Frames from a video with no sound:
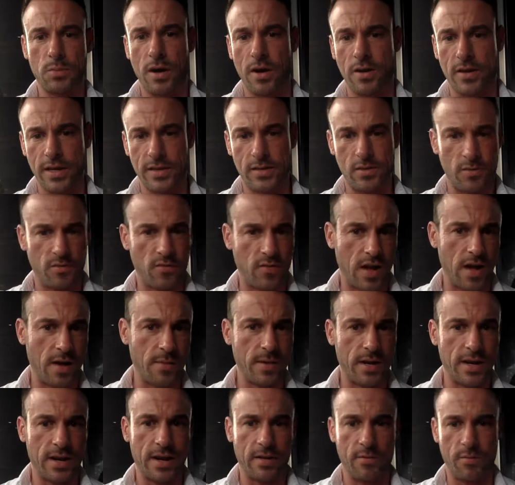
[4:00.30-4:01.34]
pockets and
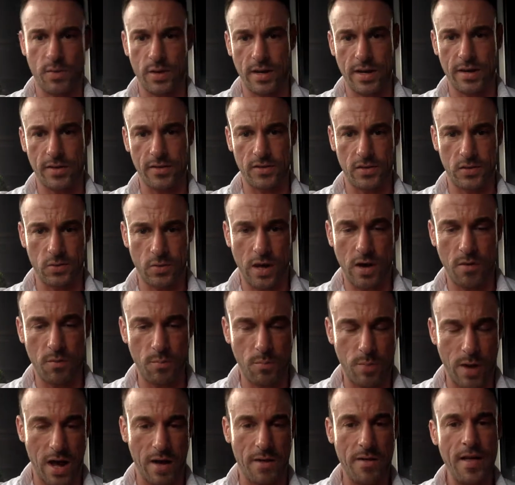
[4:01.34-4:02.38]
farming and everything else as well.
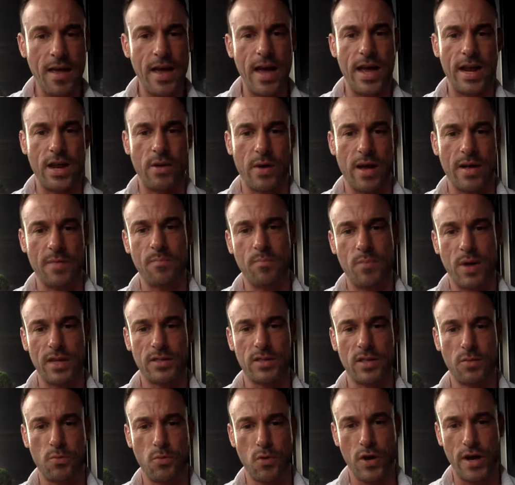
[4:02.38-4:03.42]
But anyway,
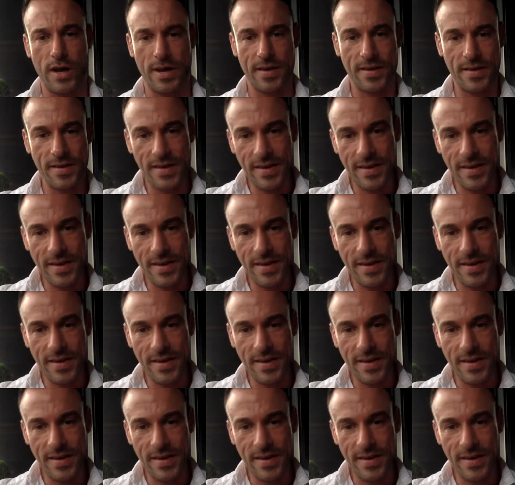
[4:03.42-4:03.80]
that's the point.